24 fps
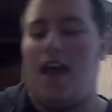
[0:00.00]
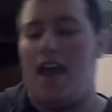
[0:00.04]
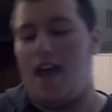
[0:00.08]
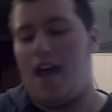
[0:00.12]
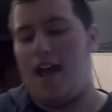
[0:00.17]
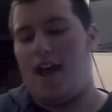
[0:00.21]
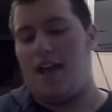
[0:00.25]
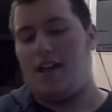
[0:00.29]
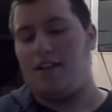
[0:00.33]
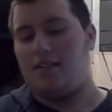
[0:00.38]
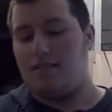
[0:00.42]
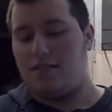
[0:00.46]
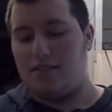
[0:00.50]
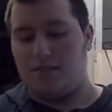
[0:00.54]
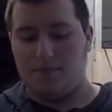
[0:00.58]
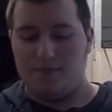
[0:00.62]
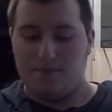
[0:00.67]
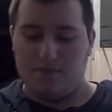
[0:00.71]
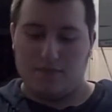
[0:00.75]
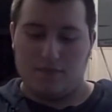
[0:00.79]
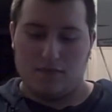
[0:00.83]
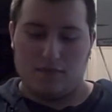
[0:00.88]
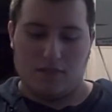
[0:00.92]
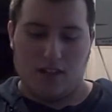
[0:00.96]
And
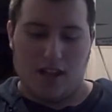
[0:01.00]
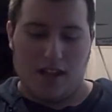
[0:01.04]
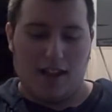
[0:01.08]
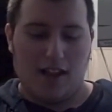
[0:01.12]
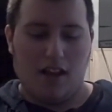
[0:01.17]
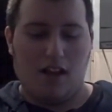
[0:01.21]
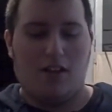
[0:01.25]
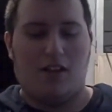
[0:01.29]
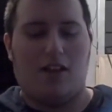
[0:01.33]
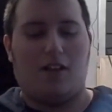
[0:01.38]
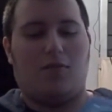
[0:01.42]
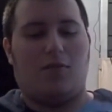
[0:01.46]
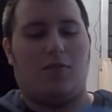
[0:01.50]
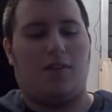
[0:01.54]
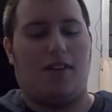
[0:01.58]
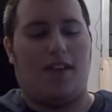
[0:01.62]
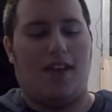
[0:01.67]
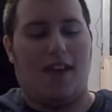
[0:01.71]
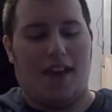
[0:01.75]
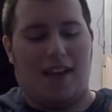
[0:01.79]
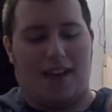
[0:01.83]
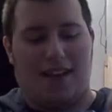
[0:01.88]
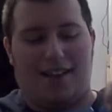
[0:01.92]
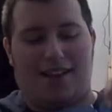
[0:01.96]
there you go. That's what you
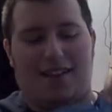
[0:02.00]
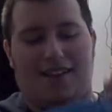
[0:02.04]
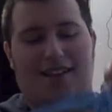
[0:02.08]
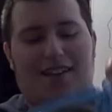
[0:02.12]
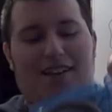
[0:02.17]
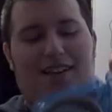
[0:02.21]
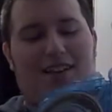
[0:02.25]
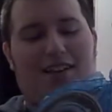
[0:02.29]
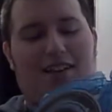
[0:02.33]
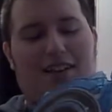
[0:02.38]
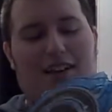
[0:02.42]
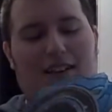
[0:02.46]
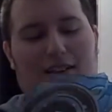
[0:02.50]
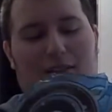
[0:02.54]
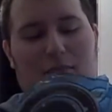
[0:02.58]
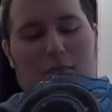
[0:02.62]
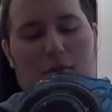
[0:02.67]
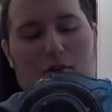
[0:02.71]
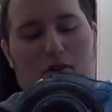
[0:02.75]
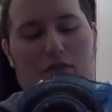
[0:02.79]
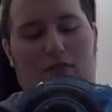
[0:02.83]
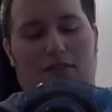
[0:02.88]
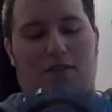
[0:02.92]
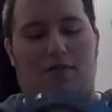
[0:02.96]
get. You get the
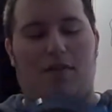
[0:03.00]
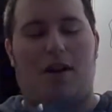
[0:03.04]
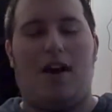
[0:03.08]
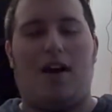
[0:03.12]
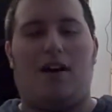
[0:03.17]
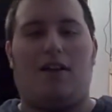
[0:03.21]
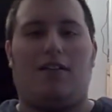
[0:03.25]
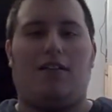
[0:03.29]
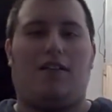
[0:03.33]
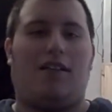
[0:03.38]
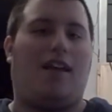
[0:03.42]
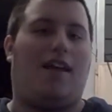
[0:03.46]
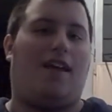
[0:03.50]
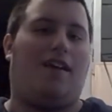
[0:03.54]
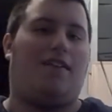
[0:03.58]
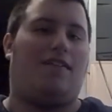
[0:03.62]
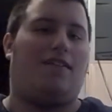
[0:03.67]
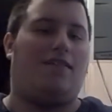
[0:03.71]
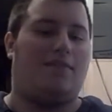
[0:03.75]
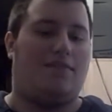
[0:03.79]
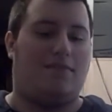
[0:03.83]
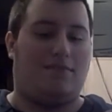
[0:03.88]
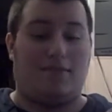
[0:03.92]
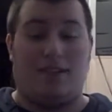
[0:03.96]
movie. Wow, look at that.
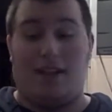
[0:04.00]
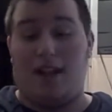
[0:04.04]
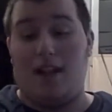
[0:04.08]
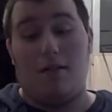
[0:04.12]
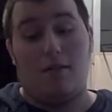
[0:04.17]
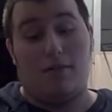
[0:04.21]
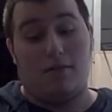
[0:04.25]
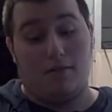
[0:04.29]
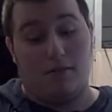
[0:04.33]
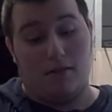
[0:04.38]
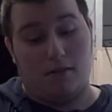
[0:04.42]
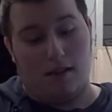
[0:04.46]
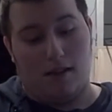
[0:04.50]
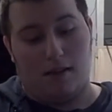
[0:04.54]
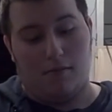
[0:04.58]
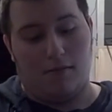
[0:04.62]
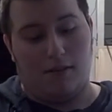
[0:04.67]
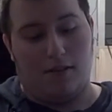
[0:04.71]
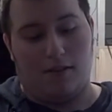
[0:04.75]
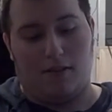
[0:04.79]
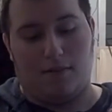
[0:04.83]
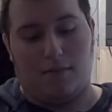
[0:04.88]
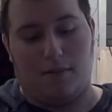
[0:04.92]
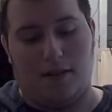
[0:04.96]
I wouldn't
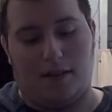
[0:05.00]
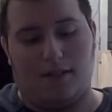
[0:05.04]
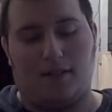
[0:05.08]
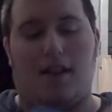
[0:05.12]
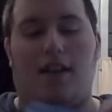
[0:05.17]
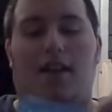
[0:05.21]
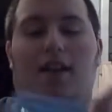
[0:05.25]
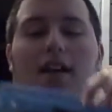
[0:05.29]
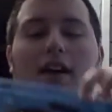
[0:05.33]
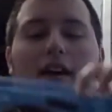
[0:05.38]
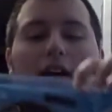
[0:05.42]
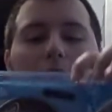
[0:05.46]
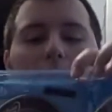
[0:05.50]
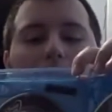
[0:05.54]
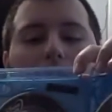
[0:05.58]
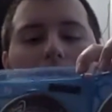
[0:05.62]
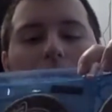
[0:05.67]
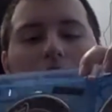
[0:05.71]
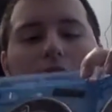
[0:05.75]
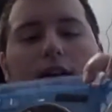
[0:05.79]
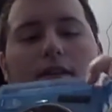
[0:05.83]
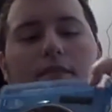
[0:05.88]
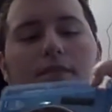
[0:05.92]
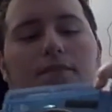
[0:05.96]
expect that.
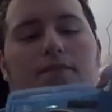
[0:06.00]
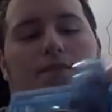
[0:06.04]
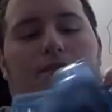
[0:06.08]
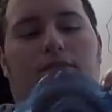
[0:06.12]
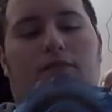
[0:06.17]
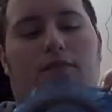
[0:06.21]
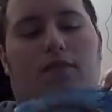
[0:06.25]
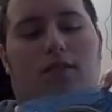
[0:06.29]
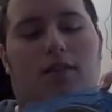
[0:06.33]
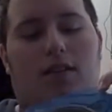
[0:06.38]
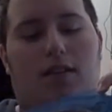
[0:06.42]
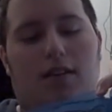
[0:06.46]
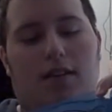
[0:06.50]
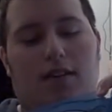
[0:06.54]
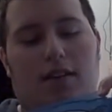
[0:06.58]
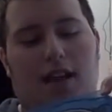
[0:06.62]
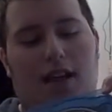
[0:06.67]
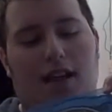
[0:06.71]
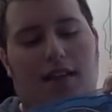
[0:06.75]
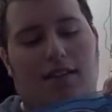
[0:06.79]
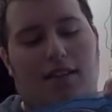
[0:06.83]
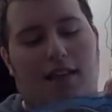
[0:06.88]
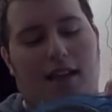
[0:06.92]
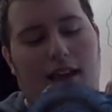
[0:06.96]
But
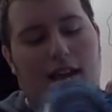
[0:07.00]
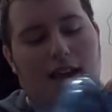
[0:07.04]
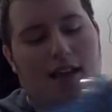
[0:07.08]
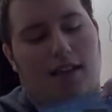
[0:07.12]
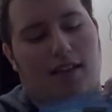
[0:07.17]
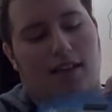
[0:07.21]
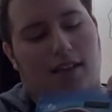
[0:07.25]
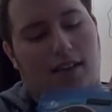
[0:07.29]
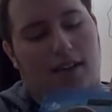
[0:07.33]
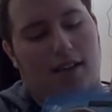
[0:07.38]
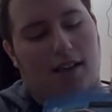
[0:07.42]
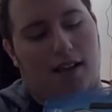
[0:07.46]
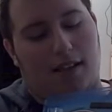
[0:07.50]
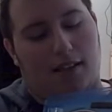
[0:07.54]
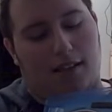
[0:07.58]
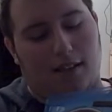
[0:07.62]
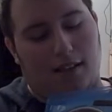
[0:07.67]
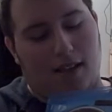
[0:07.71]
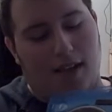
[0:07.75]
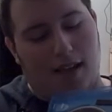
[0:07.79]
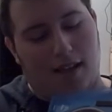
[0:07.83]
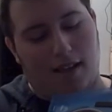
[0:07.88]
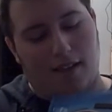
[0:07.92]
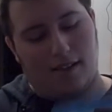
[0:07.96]
got that. Got
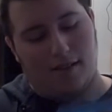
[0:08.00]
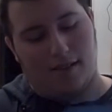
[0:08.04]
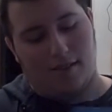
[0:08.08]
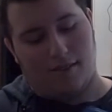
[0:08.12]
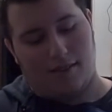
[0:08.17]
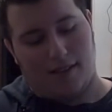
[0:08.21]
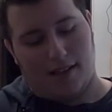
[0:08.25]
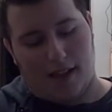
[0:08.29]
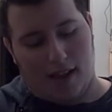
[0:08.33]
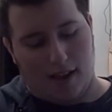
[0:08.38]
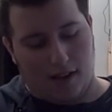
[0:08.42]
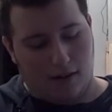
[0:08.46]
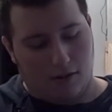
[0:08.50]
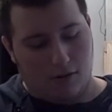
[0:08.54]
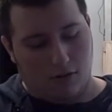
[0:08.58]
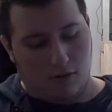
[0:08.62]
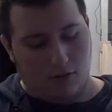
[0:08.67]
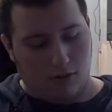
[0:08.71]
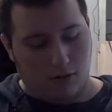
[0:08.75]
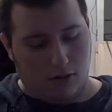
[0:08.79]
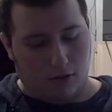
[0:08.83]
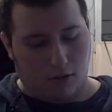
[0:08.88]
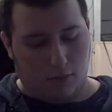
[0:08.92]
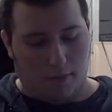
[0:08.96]
that kind of
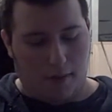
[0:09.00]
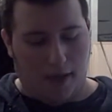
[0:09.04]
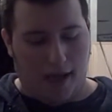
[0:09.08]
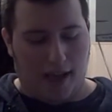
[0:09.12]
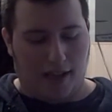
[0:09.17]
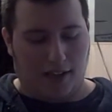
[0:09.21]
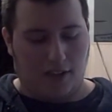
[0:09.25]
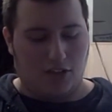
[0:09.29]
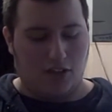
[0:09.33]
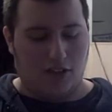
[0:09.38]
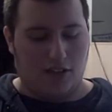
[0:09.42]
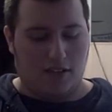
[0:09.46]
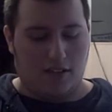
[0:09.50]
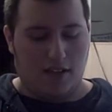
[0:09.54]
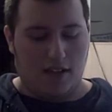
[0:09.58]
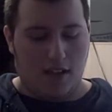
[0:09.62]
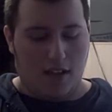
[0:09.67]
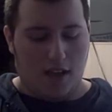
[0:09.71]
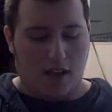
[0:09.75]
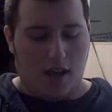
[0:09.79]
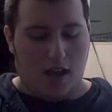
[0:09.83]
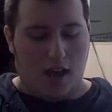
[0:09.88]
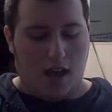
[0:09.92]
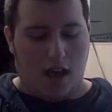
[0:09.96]
cool little packaging.
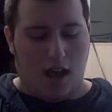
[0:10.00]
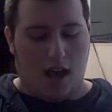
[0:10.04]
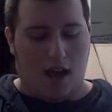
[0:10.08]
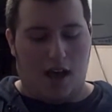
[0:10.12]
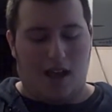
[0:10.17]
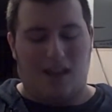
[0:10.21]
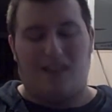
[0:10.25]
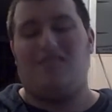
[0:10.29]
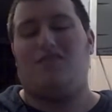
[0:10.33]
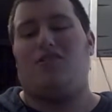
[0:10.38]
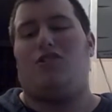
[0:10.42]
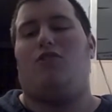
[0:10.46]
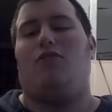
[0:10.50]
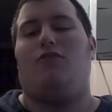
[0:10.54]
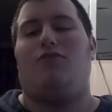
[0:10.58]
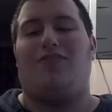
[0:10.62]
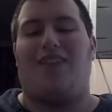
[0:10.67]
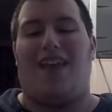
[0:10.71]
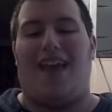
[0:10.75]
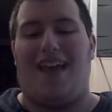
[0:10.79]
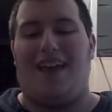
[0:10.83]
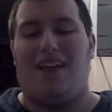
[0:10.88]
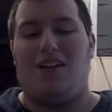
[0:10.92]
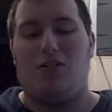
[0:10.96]
I don't know if
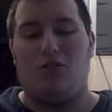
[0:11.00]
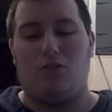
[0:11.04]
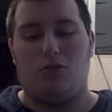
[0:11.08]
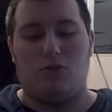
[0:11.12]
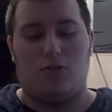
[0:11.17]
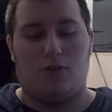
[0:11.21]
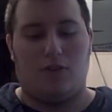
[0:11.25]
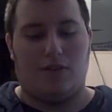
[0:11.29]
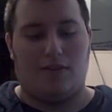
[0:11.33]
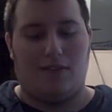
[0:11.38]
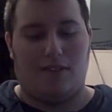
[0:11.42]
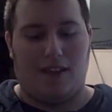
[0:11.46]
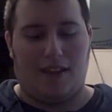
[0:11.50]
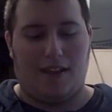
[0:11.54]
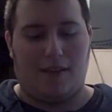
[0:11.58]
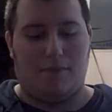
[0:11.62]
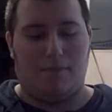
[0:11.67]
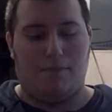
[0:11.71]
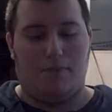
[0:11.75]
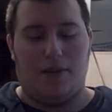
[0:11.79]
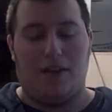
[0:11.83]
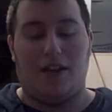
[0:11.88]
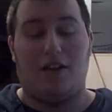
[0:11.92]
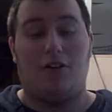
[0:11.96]
Tangled was
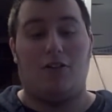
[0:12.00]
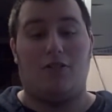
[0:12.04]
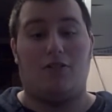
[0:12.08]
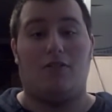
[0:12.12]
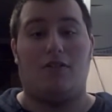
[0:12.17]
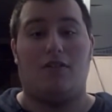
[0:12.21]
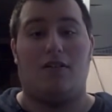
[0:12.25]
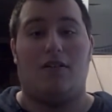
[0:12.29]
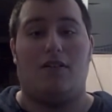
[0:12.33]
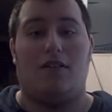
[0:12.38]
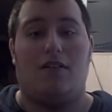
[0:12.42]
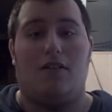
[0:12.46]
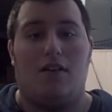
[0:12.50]
like bigger,